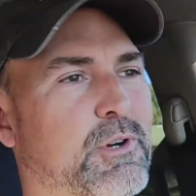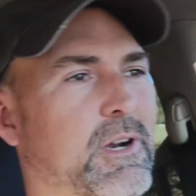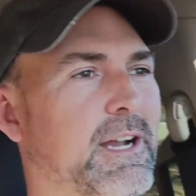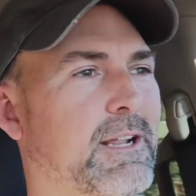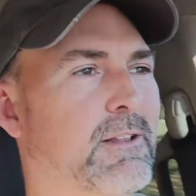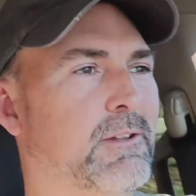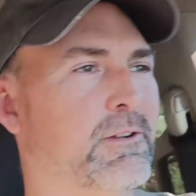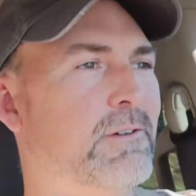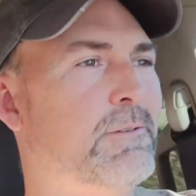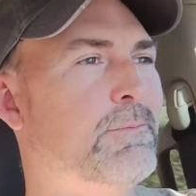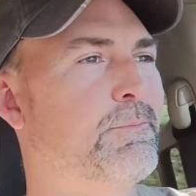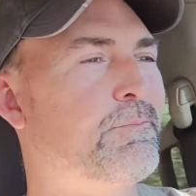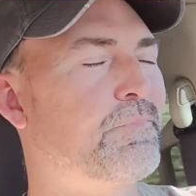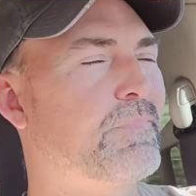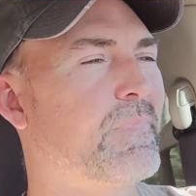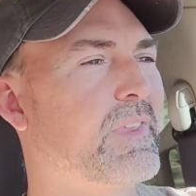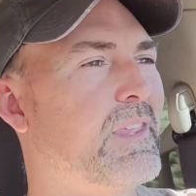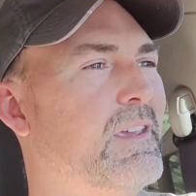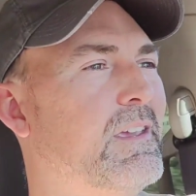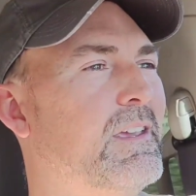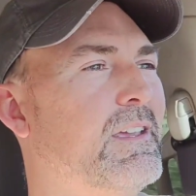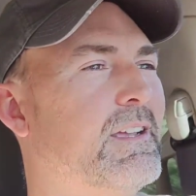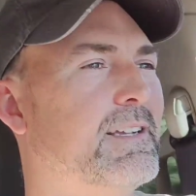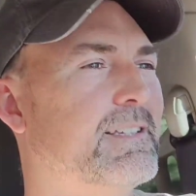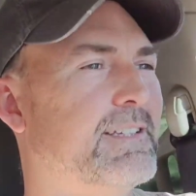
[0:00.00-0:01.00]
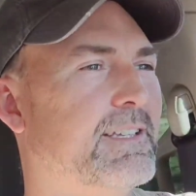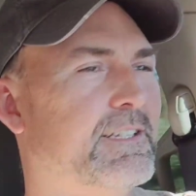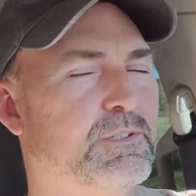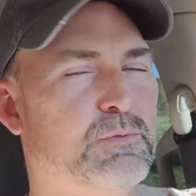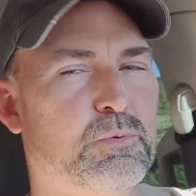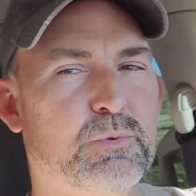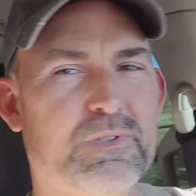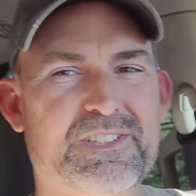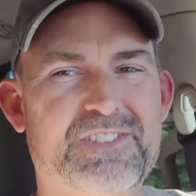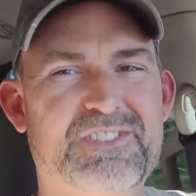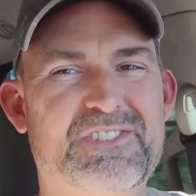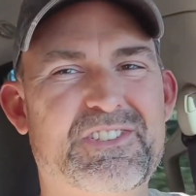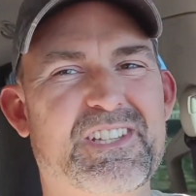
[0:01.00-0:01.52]
trailer, because I
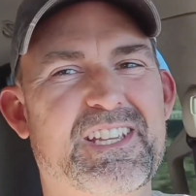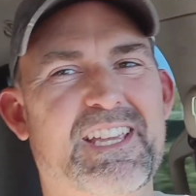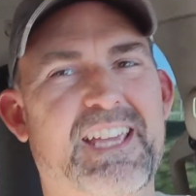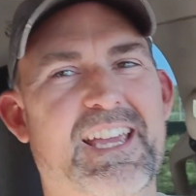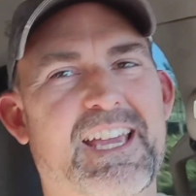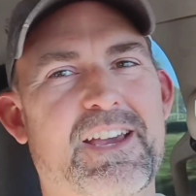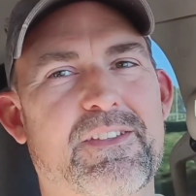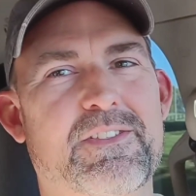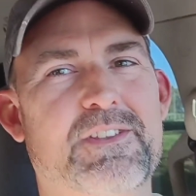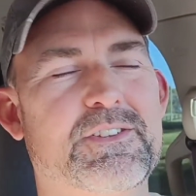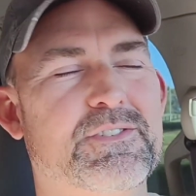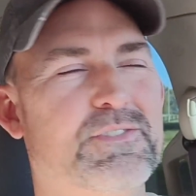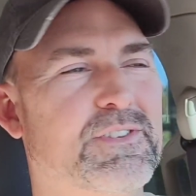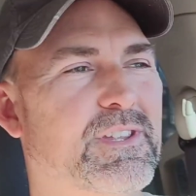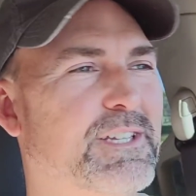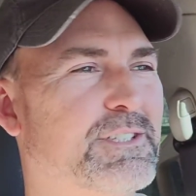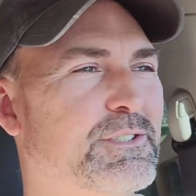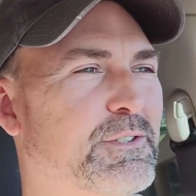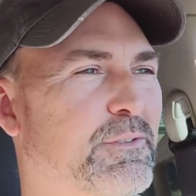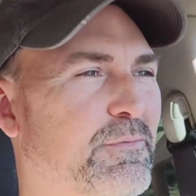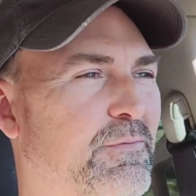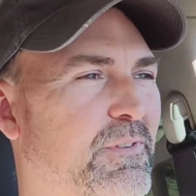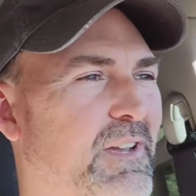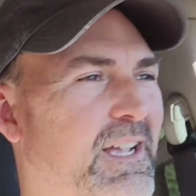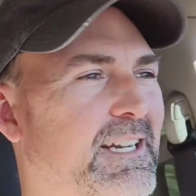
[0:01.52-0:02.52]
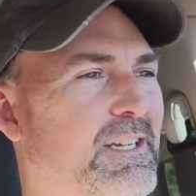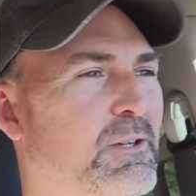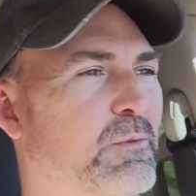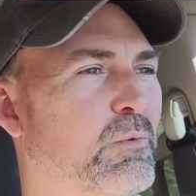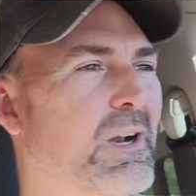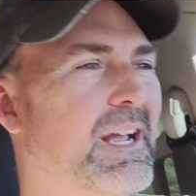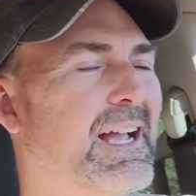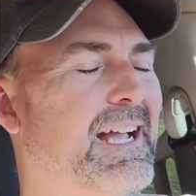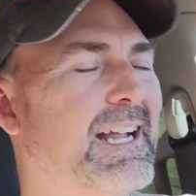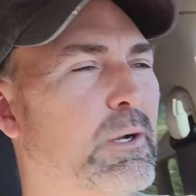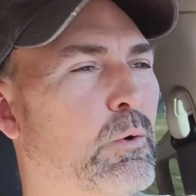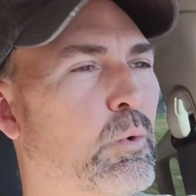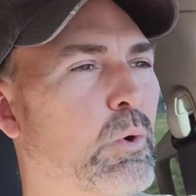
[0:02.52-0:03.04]
just want to see how these things affect
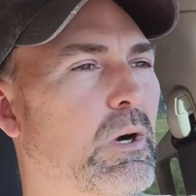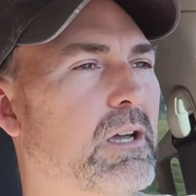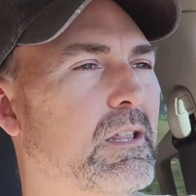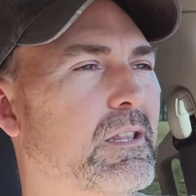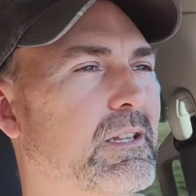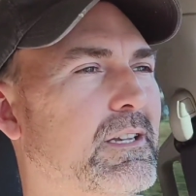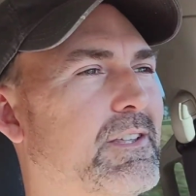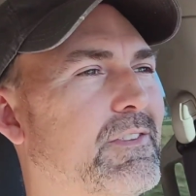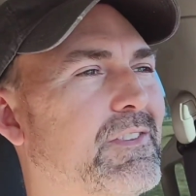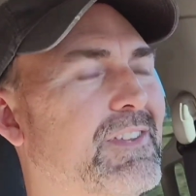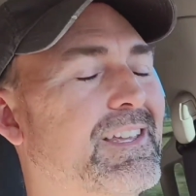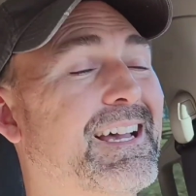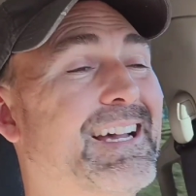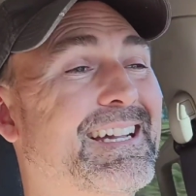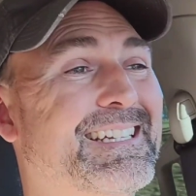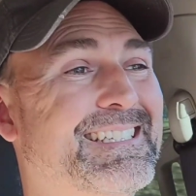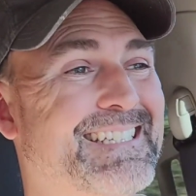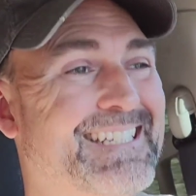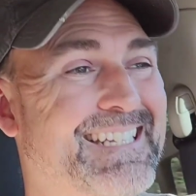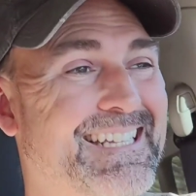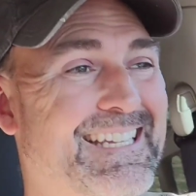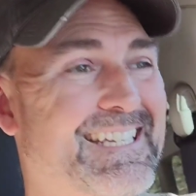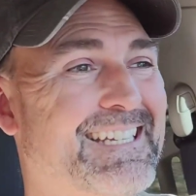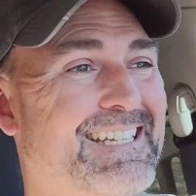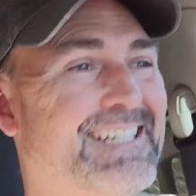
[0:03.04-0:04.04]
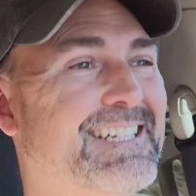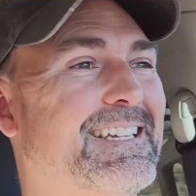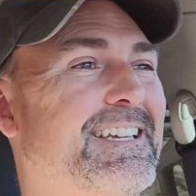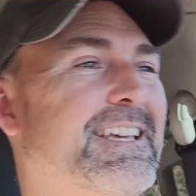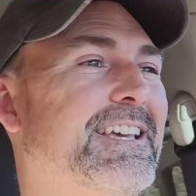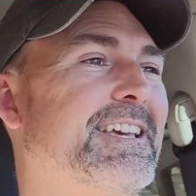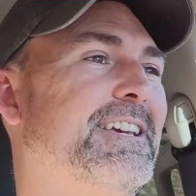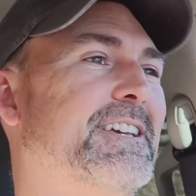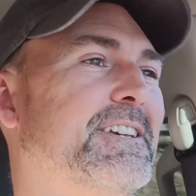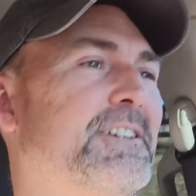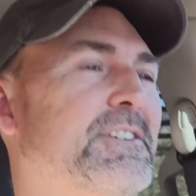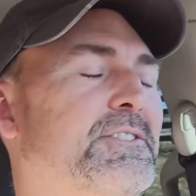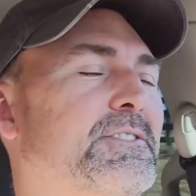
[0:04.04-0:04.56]
ride quality. The idea
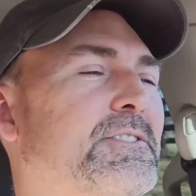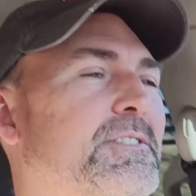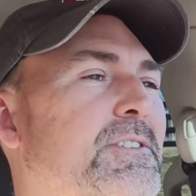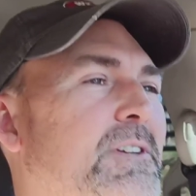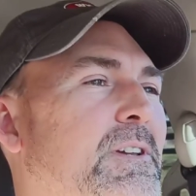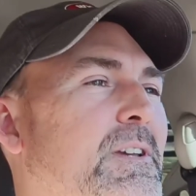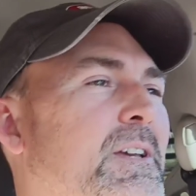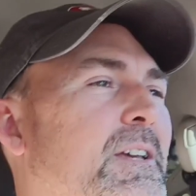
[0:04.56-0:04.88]
is